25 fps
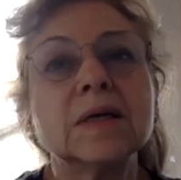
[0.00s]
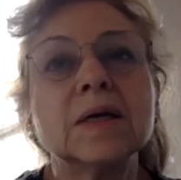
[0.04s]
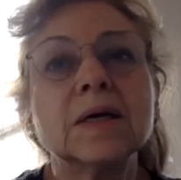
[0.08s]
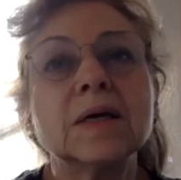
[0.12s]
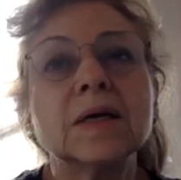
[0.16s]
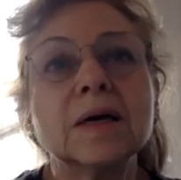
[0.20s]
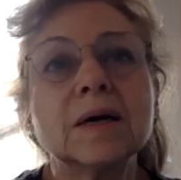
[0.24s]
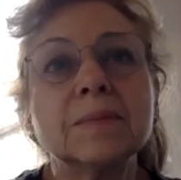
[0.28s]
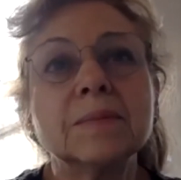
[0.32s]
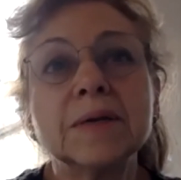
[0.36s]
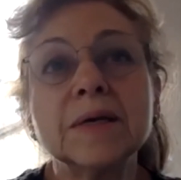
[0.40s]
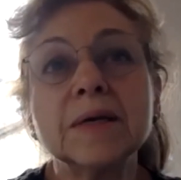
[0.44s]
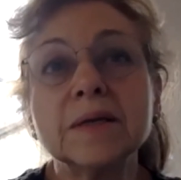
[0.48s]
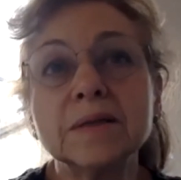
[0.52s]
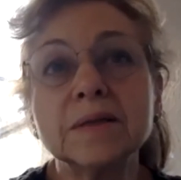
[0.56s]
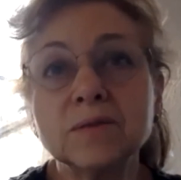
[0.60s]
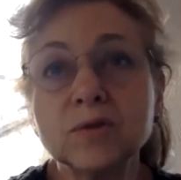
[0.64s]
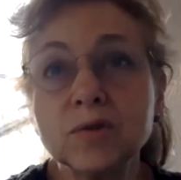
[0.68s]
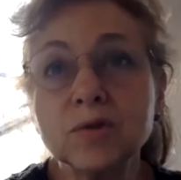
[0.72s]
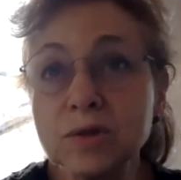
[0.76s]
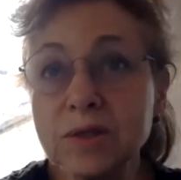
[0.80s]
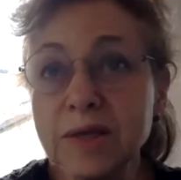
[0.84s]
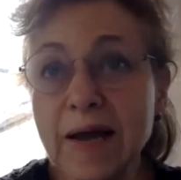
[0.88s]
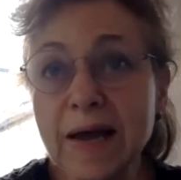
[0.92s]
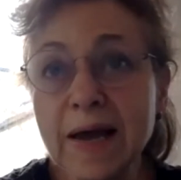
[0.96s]
I mean,
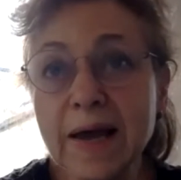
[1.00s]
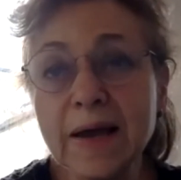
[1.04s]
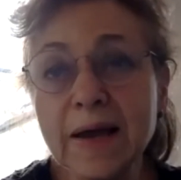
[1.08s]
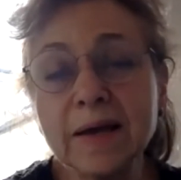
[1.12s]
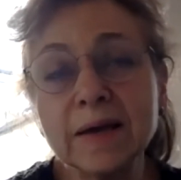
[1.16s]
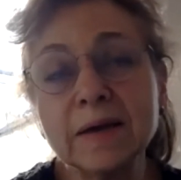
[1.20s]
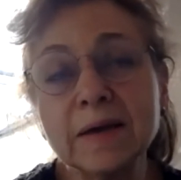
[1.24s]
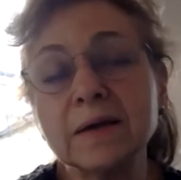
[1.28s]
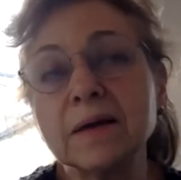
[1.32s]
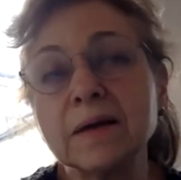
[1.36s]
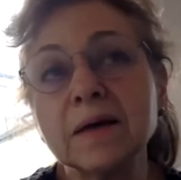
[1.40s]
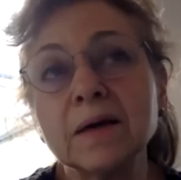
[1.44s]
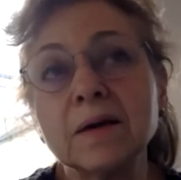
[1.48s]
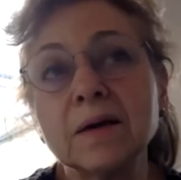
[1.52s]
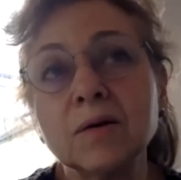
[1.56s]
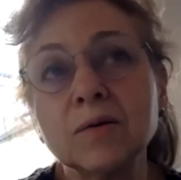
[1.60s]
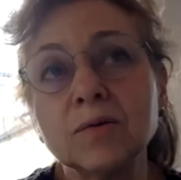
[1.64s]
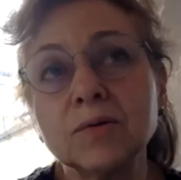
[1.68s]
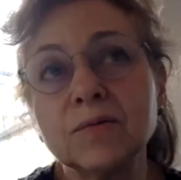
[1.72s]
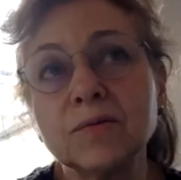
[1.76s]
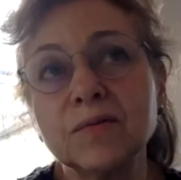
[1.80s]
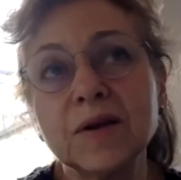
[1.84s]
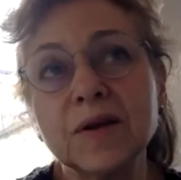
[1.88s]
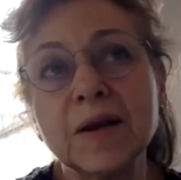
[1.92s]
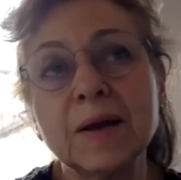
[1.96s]
today a lot
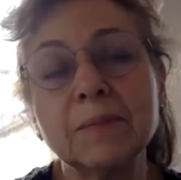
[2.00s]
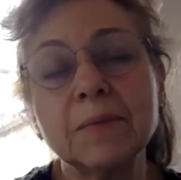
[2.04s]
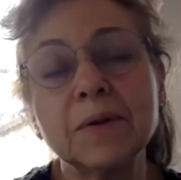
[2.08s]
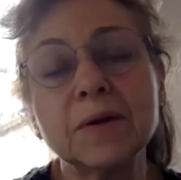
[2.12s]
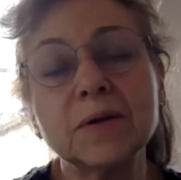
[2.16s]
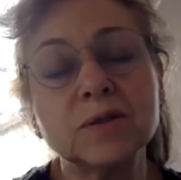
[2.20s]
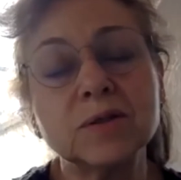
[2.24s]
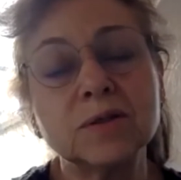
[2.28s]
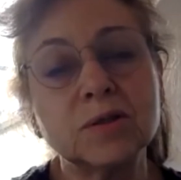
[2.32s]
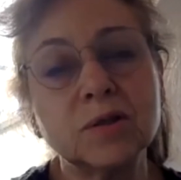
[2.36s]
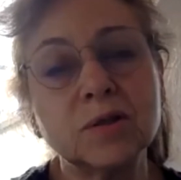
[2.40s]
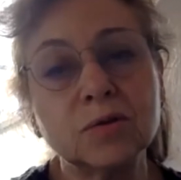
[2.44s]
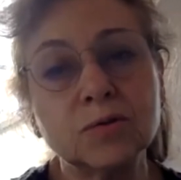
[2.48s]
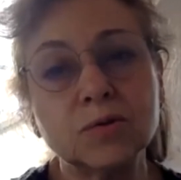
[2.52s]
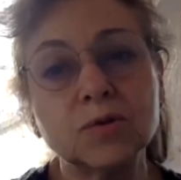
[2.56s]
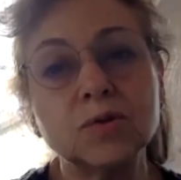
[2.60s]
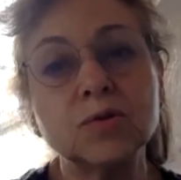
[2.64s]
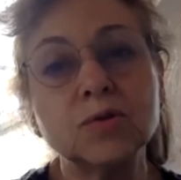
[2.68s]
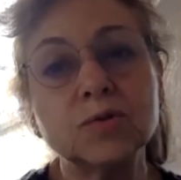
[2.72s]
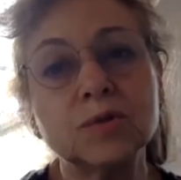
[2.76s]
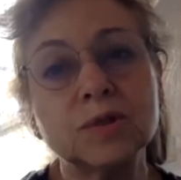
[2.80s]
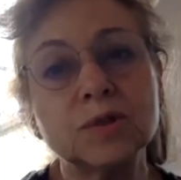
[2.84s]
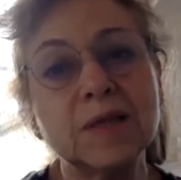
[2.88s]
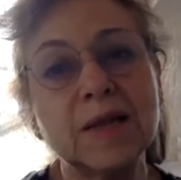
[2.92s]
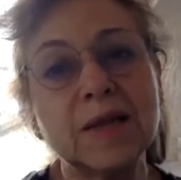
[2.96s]
of enamelers don't
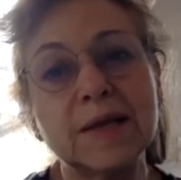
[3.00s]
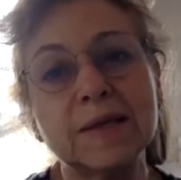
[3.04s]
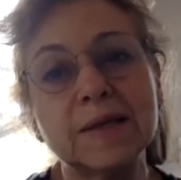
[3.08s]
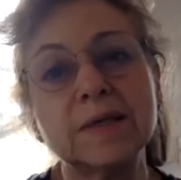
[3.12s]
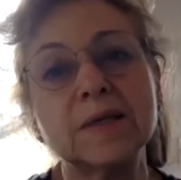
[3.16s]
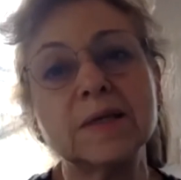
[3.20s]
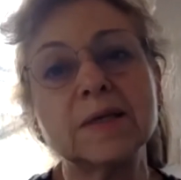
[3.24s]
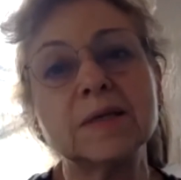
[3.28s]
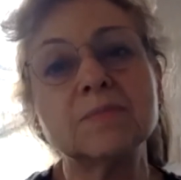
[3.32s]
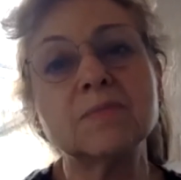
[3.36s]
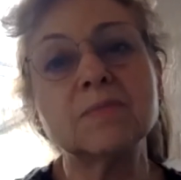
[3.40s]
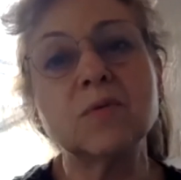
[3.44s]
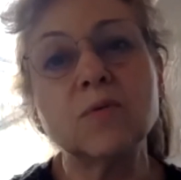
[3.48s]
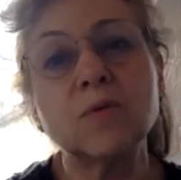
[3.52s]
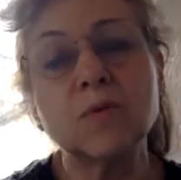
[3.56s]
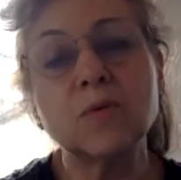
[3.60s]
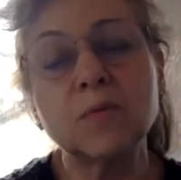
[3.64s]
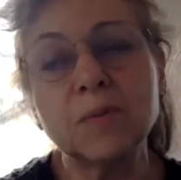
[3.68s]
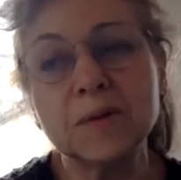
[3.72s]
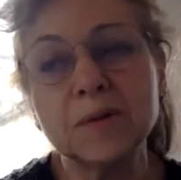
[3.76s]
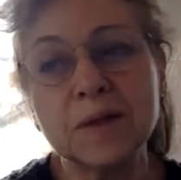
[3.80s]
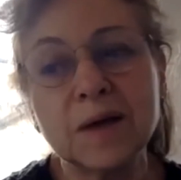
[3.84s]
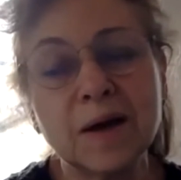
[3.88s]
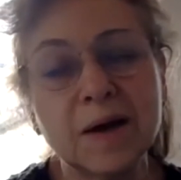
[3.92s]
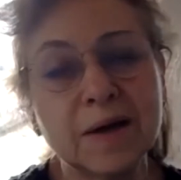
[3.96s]
use lead anymore,
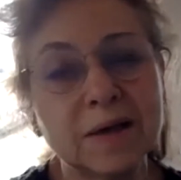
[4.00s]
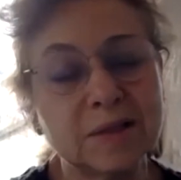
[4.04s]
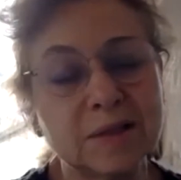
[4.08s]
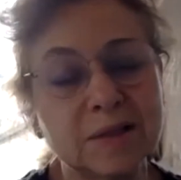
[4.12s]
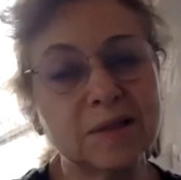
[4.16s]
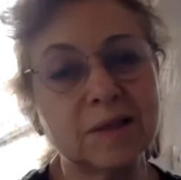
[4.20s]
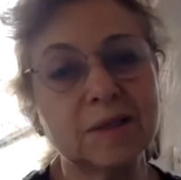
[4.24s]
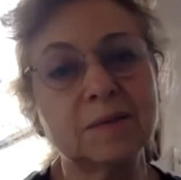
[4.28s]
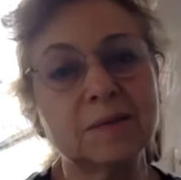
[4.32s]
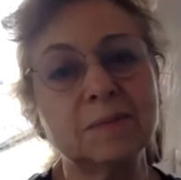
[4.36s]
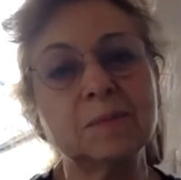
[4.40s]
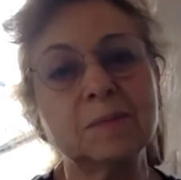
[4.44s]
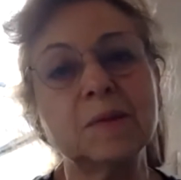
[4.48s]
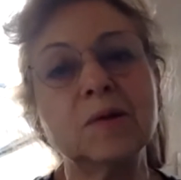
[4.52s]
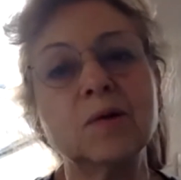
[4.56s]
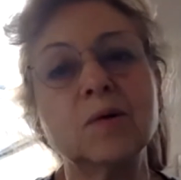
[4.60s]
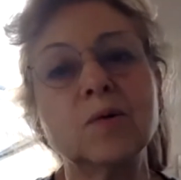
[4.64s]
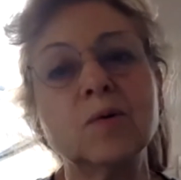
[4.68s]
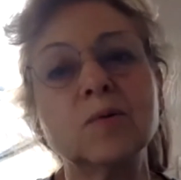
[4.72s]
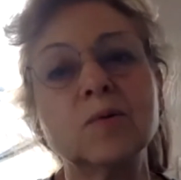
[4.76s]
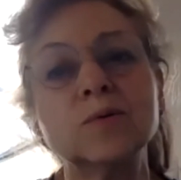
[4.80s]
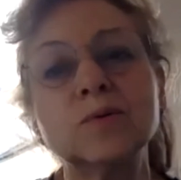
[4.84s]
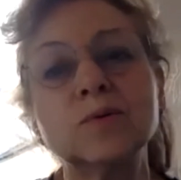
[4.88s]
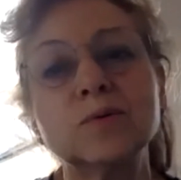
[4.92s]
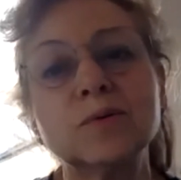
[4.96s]
but I still
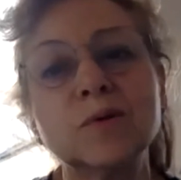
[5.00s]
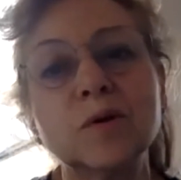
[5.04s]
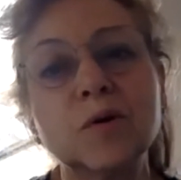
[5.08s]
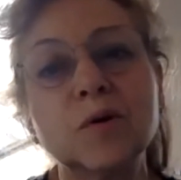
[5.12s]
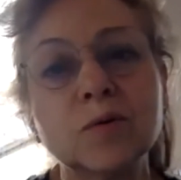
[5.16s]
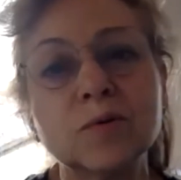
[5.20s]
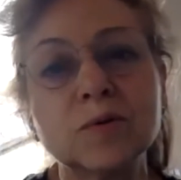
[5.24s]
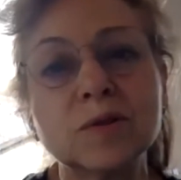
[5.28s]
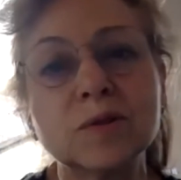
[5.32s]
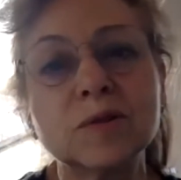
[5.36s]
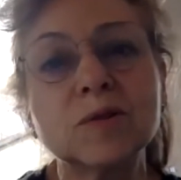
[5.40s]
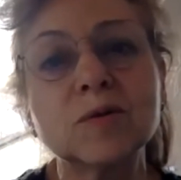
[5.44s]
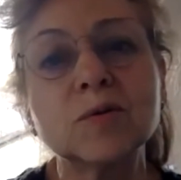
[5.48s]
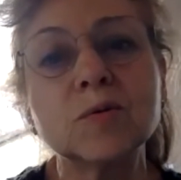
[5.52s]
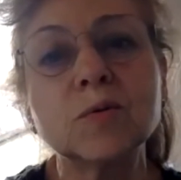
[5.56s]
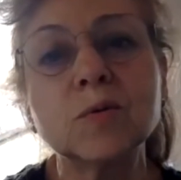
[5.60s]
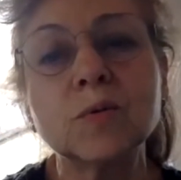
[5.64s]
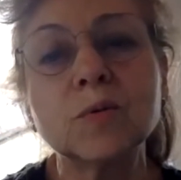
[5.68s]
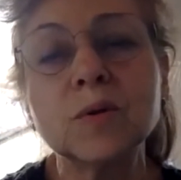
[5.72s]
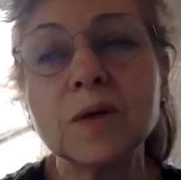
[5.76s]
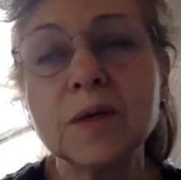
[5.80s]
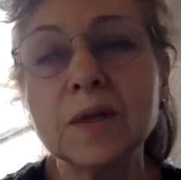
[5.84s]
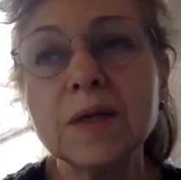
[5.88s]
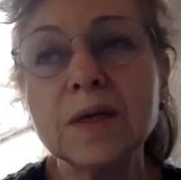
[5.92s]
belong to the old school.